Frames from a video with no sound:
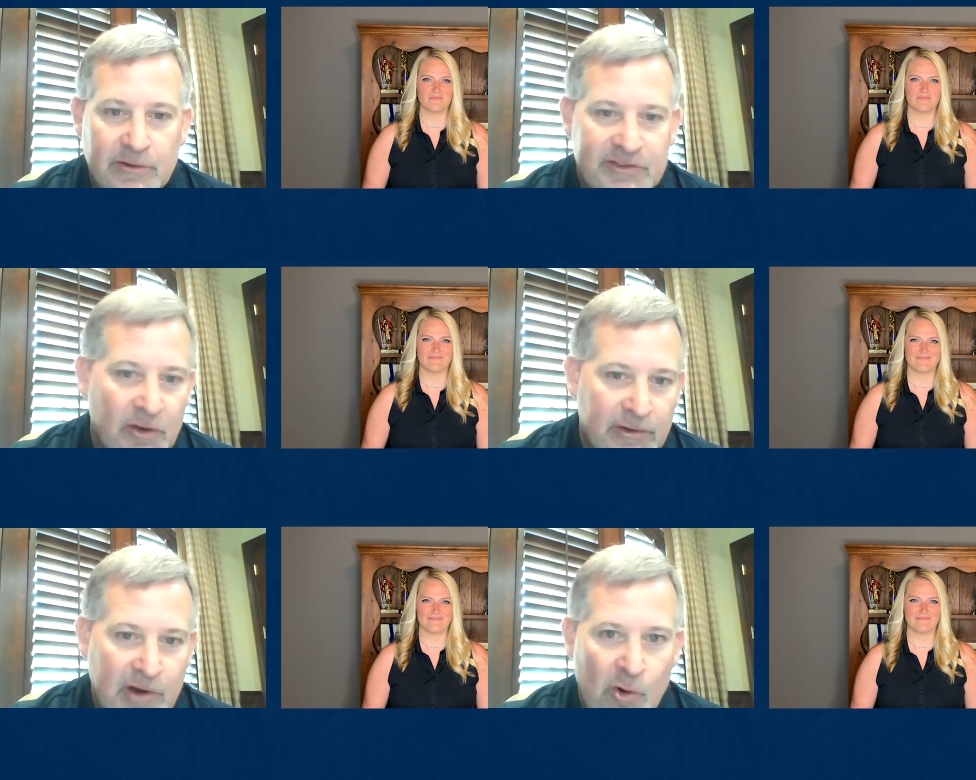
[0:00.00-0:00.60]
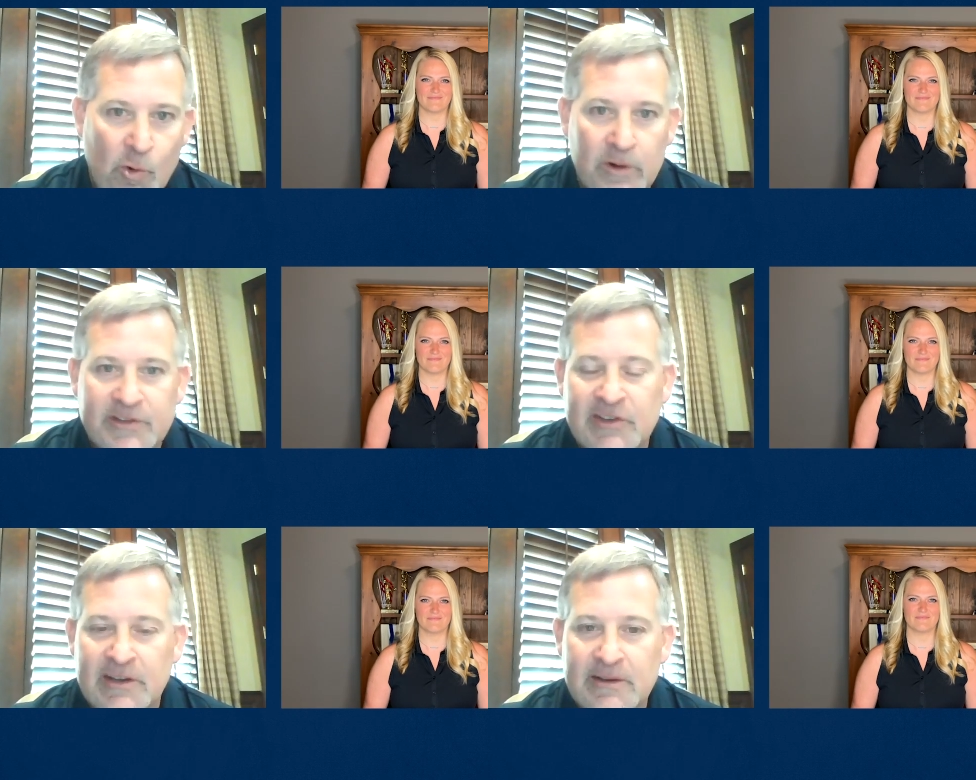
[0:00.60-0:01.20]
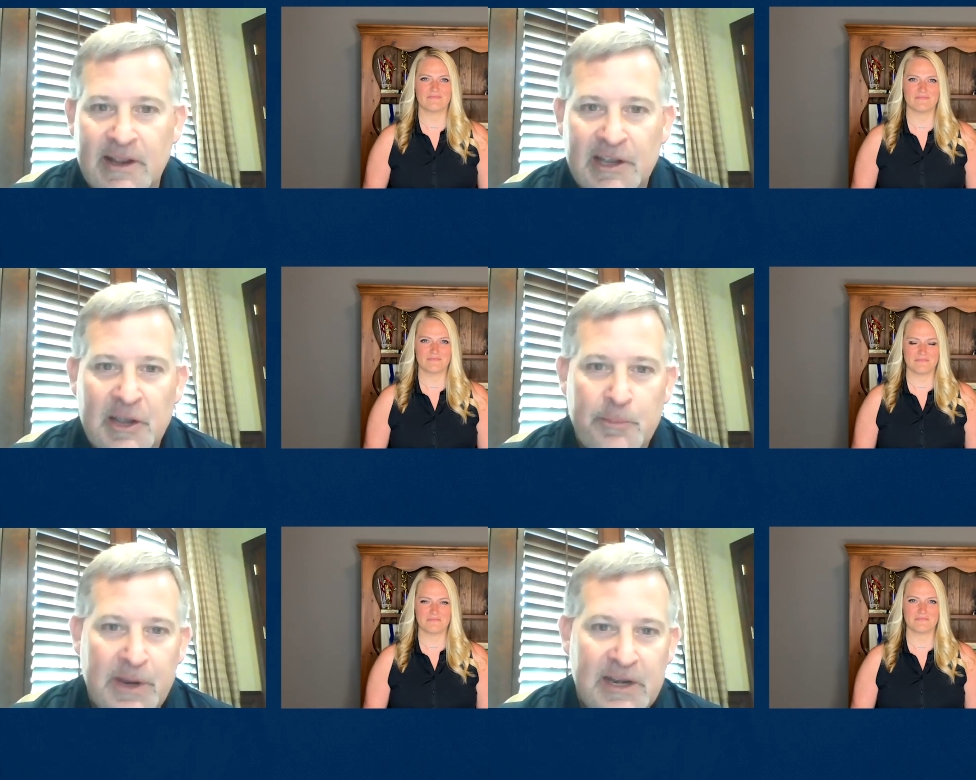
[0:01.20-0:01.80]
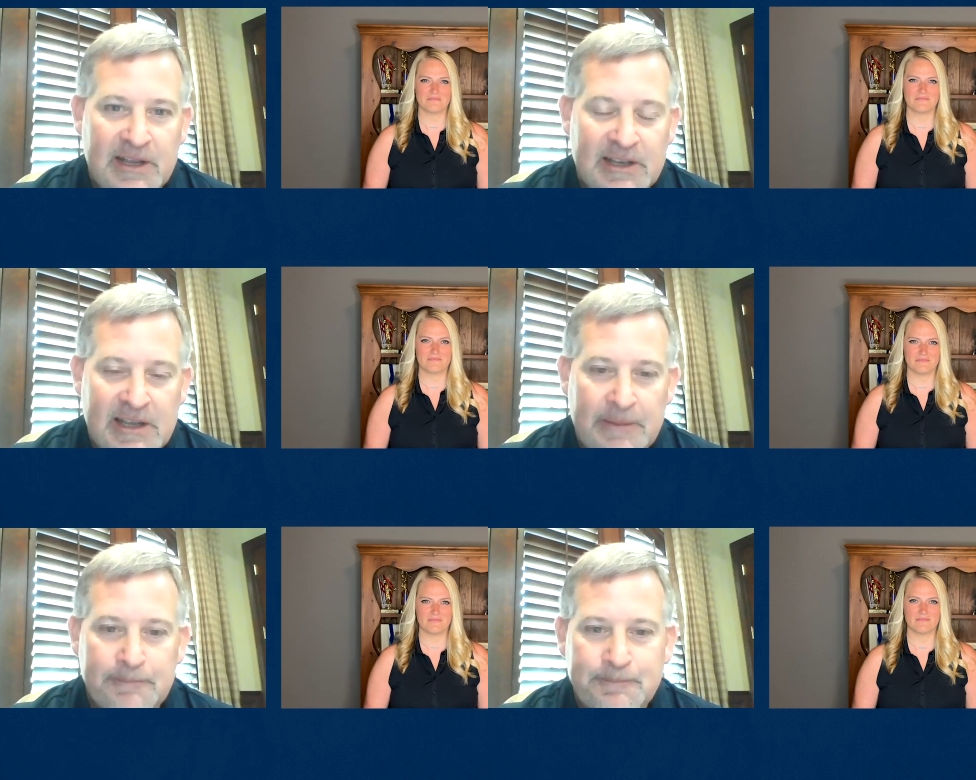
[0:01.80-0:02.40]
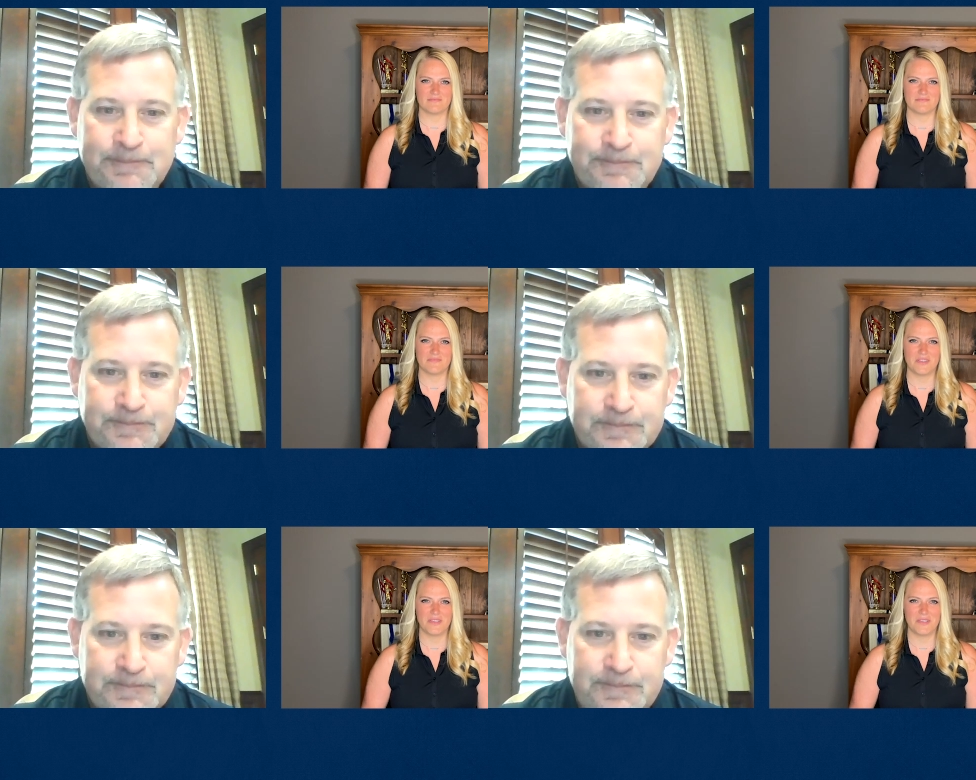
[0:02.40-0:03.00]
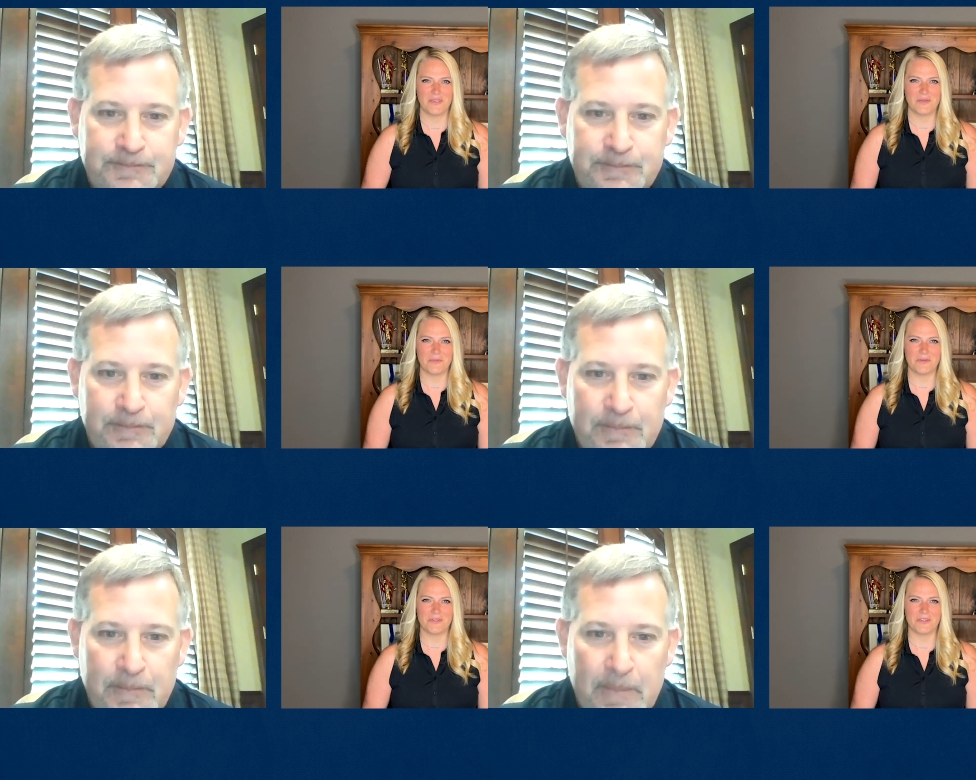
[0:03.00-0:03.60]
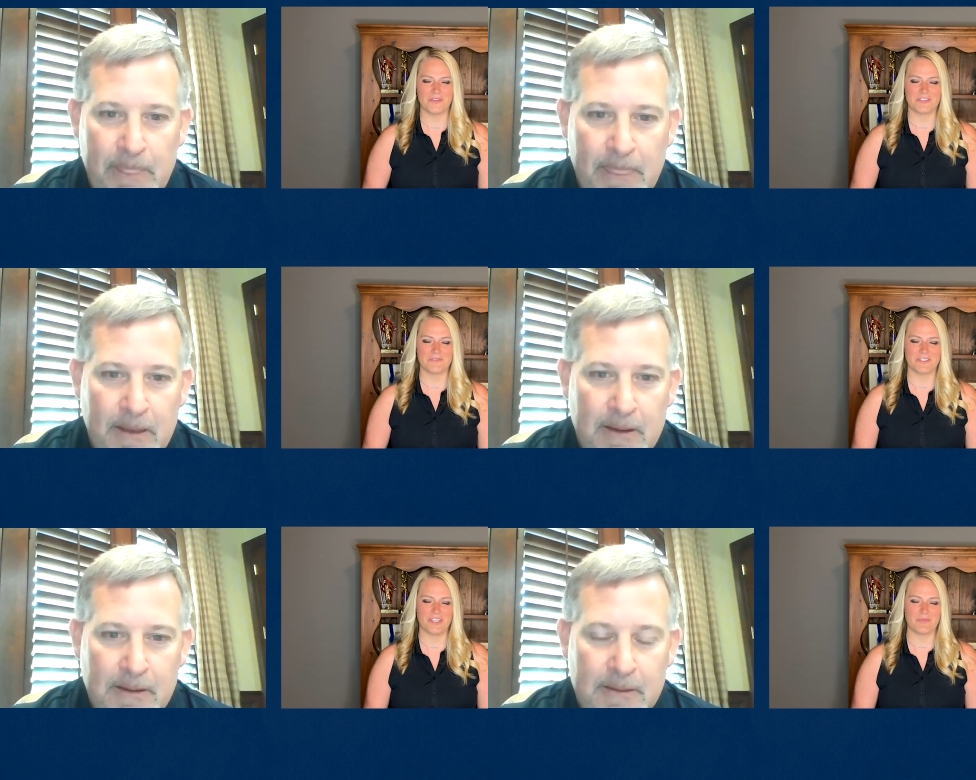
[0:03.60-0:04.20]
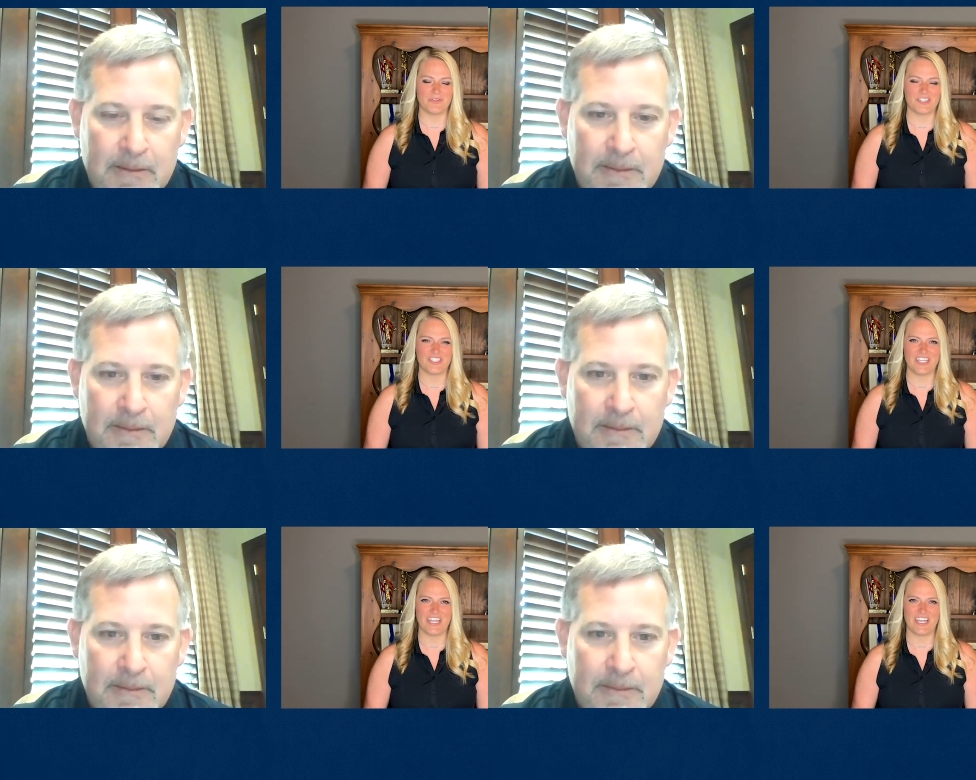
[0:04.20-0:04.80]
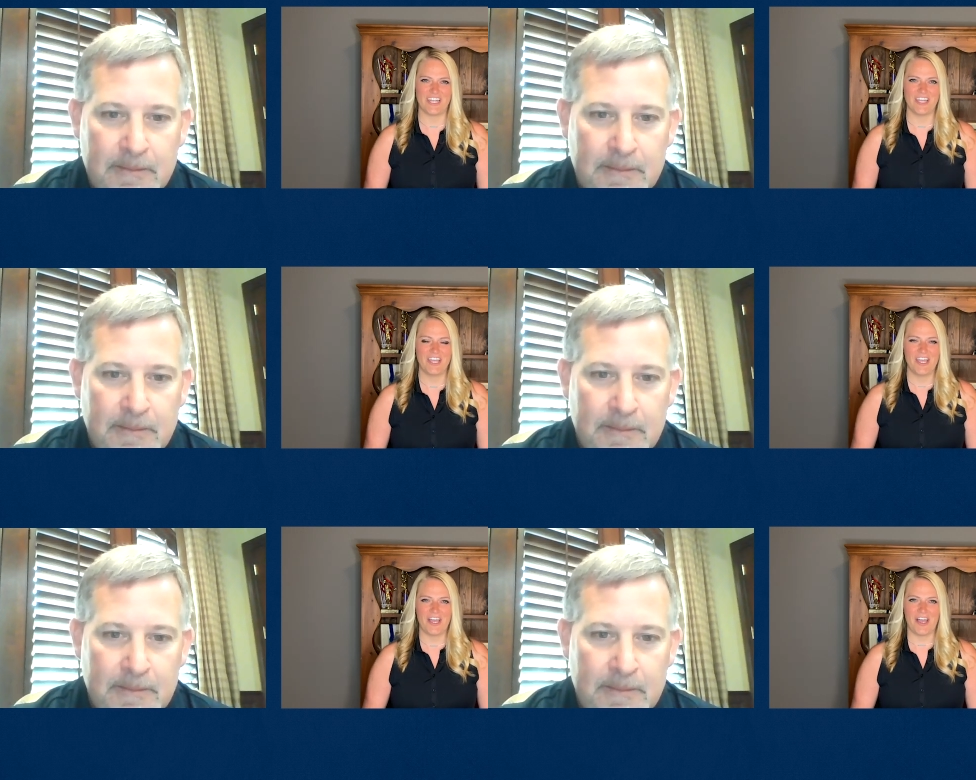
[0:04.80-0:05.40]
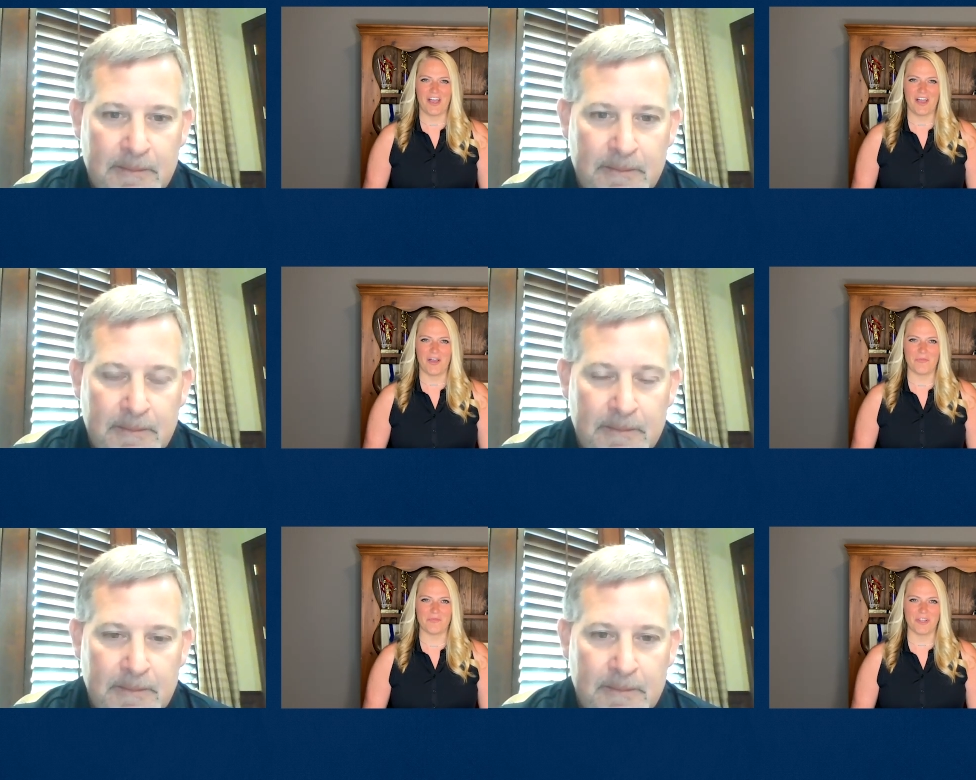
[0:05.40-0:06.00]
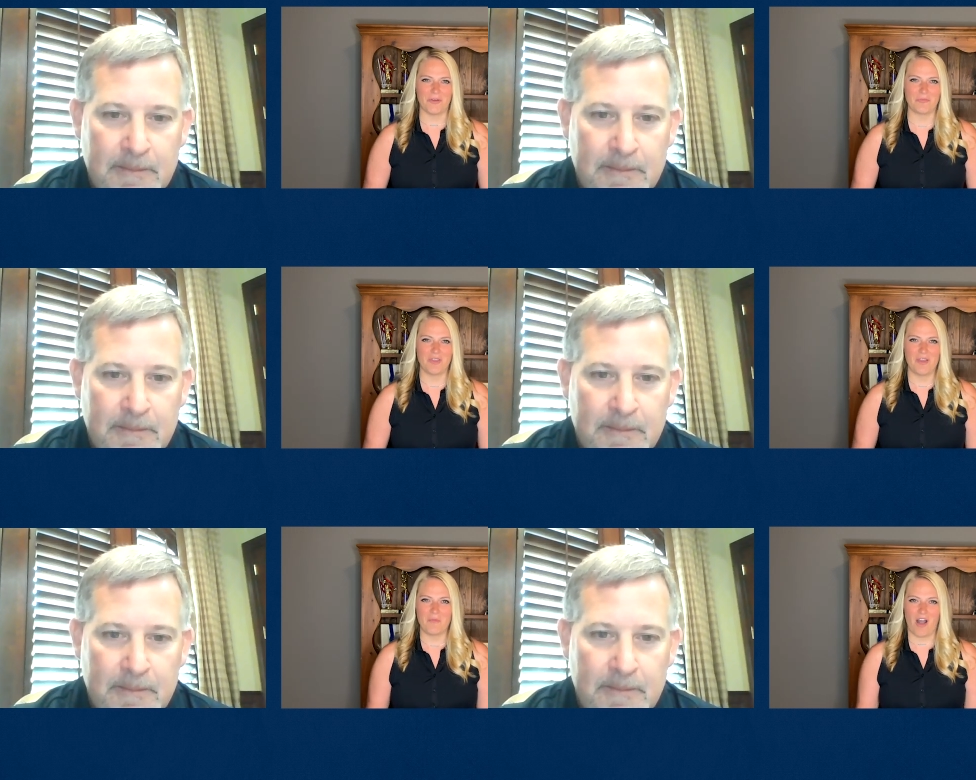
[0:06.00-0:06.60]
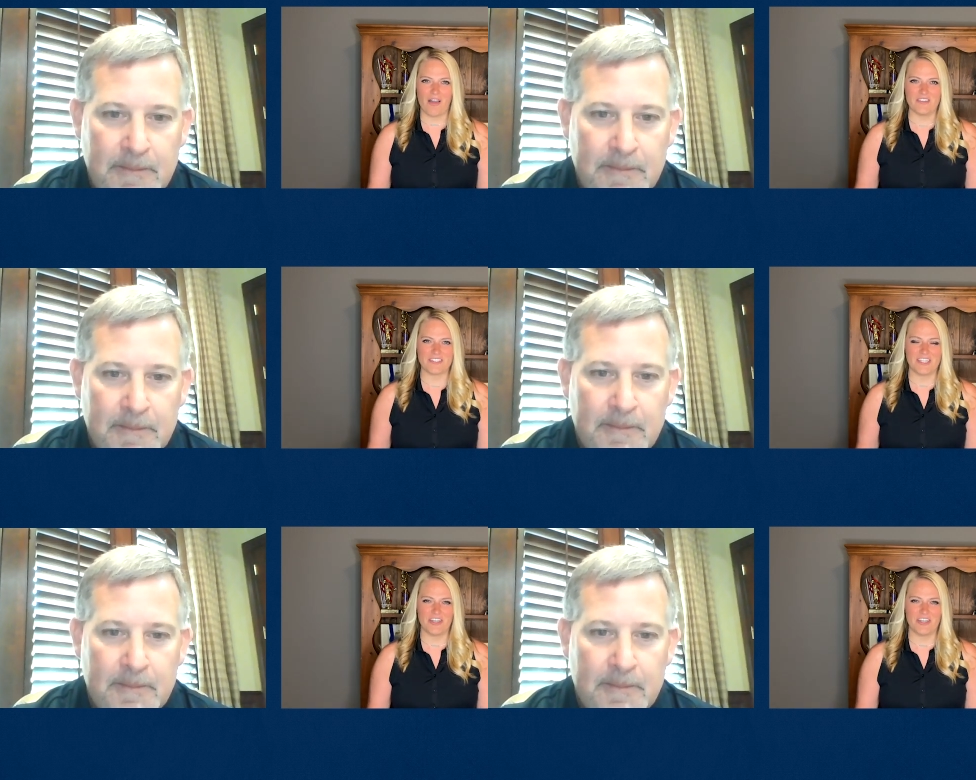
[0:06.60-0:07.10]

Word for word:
Speaker 1: on the courts, and, and competing again.
Speaker 2: Well, Coach, I really appreciate it. Uh, you know, Obviously, I